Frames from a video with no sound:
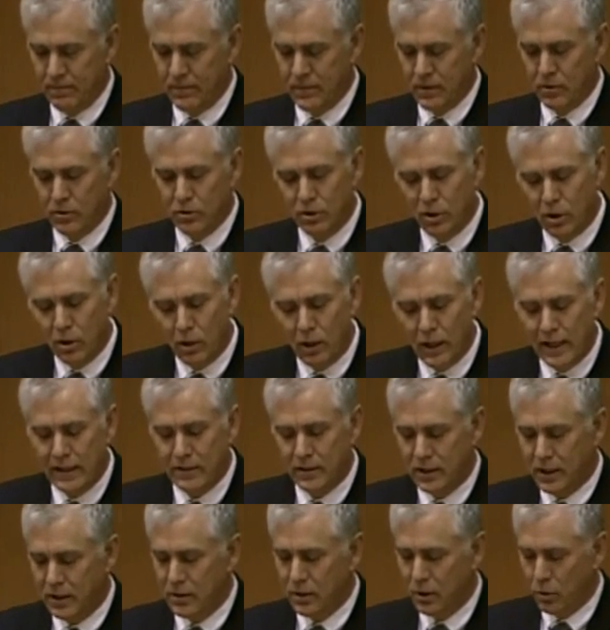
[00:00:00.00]
So let's
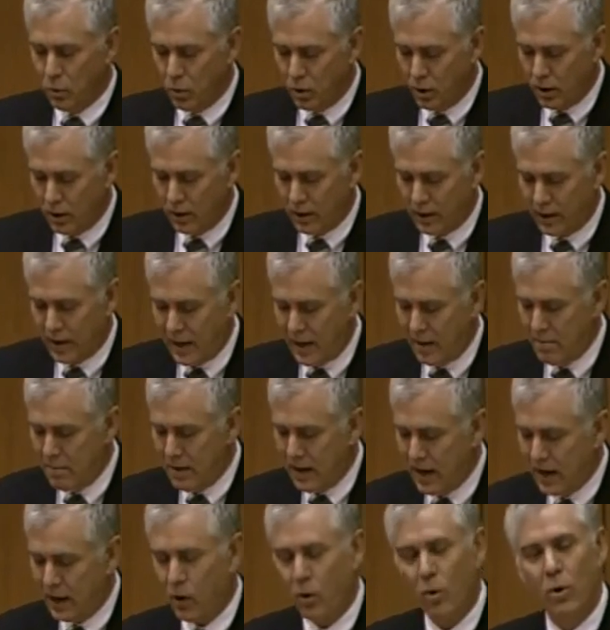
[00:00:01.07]
get to work and
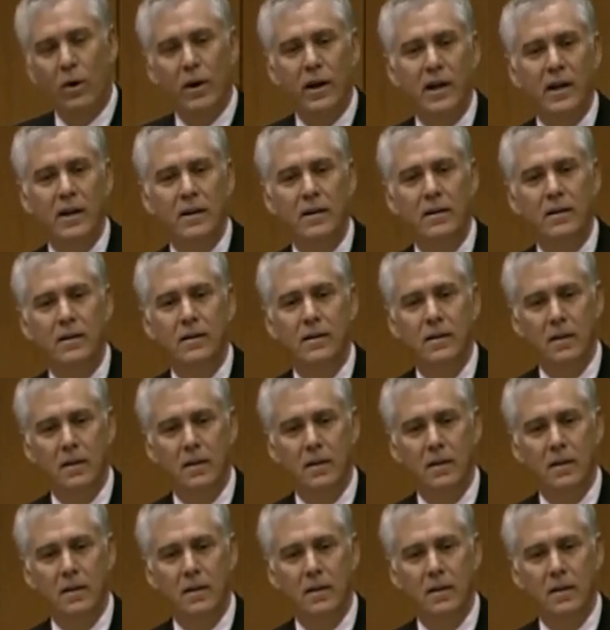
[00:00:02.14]
make Oregon